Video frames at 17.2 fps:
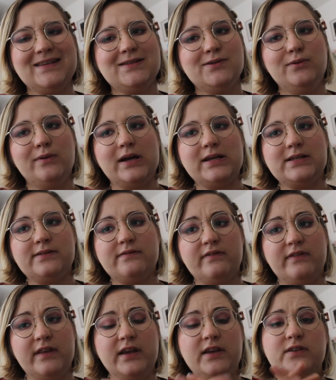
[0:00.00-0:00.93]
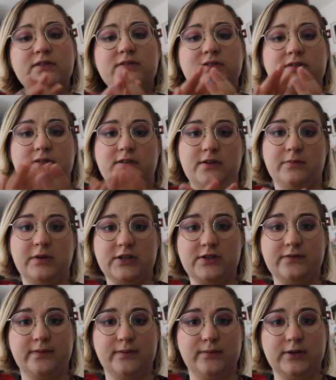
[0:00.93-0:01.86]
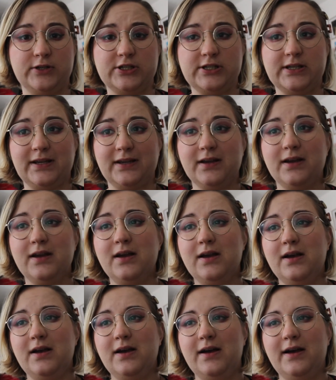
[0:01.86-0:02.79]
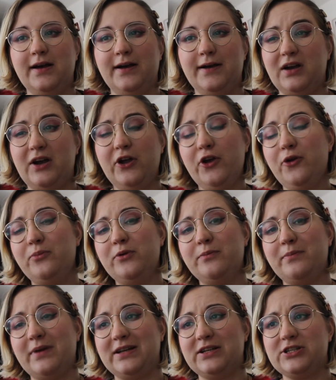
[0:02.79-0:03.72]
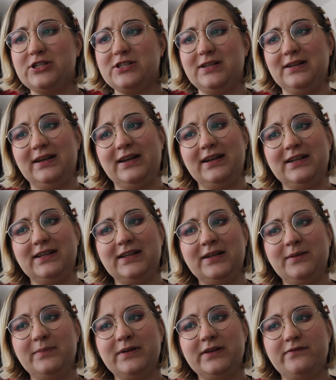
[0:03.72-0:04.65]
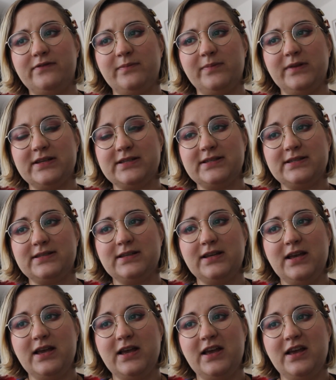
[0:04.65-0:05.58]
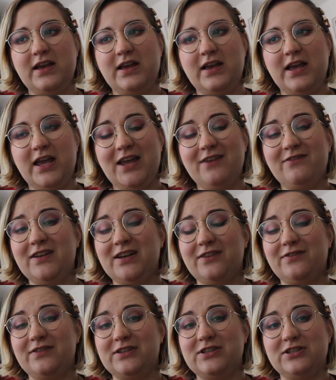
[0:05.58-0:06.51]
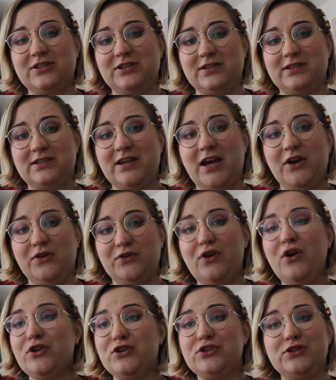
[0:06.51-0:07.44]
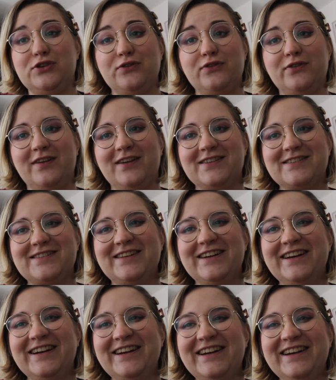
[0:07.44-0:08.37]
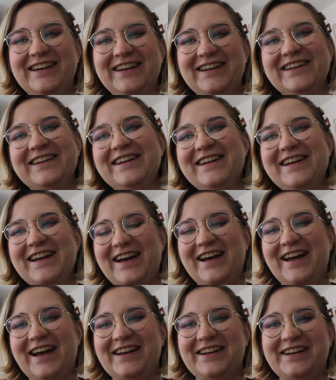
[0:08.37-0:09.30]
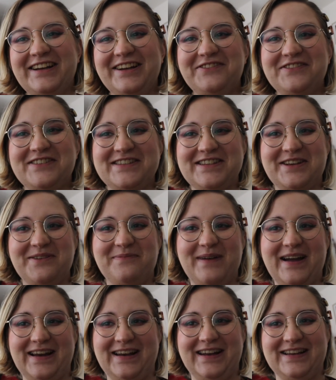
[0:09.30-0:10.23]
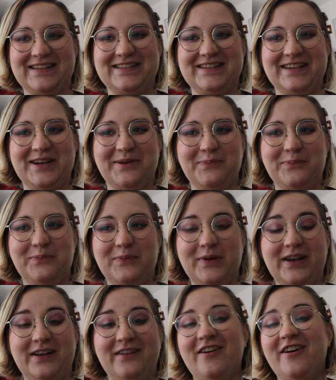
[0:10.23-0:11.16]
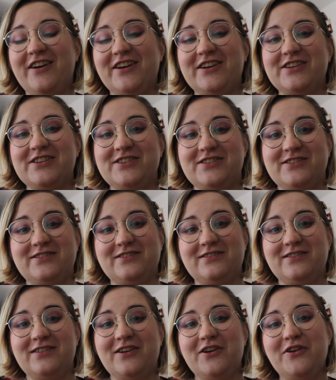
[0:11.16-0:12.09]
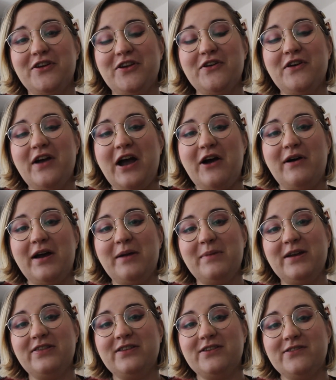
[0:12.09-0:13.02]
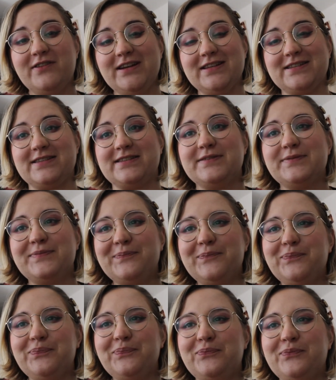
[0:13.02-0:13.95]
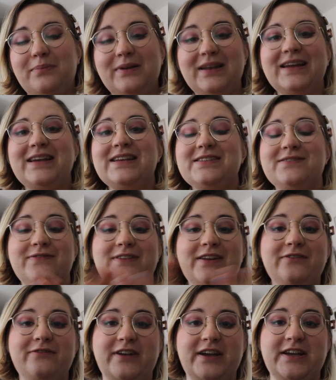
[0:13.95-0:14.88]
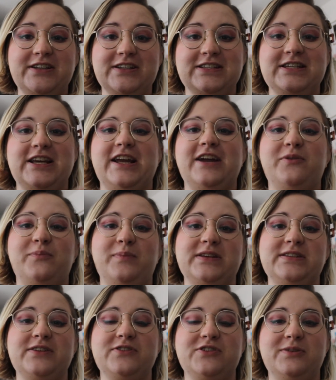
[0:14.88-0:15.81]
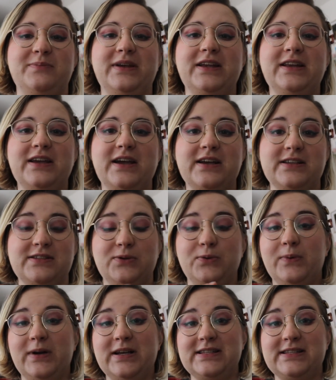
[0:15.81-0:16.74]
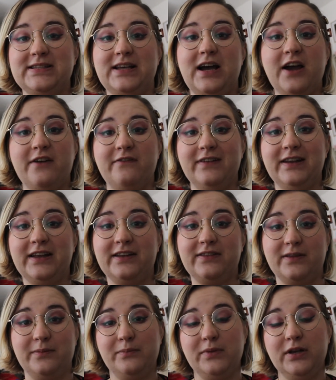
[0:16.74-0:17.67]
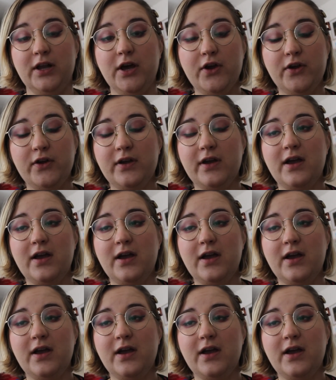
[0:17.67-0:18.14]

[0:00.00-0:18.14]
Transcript: As always, thank you so much for watching. I hope you managed to learn a little bit from this, even if it's just how not to do things. uh, and I love to see you back next time when I show you how I made the dress. Please feel free to check out my social media. As always, I've linked them below.